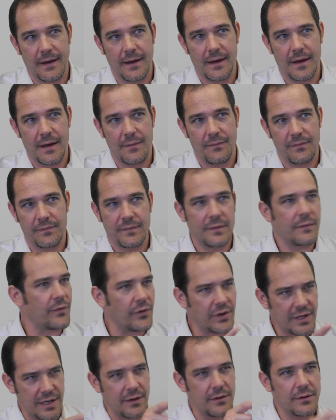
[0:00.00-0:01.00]

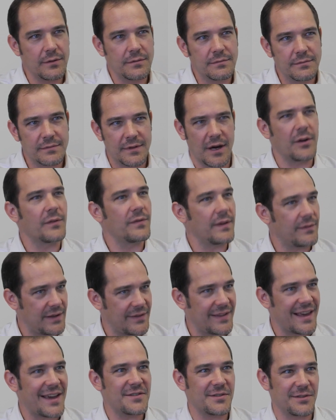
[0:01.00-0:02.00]
For you,
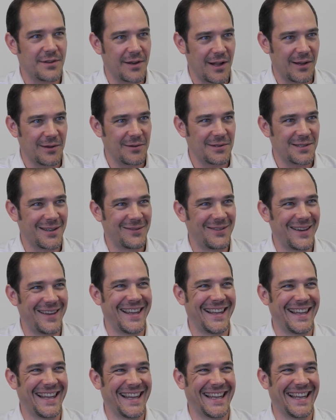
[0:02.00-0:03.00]

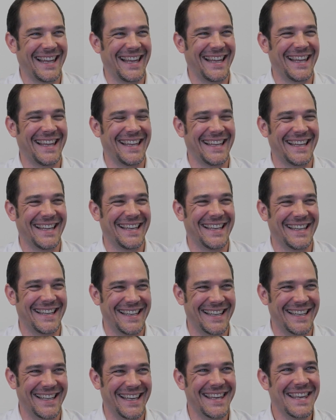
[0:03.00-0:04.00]

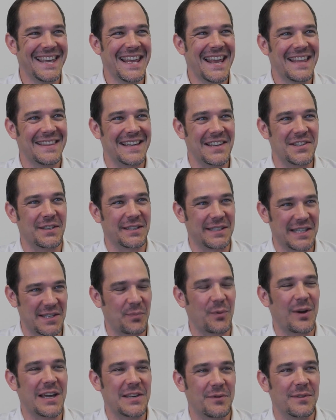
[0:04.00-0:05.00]
$150,000. That's the list
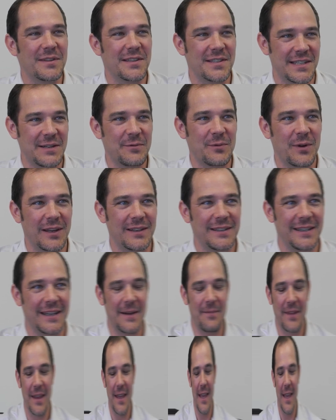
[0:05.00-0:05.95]
price for the C1. Yeah.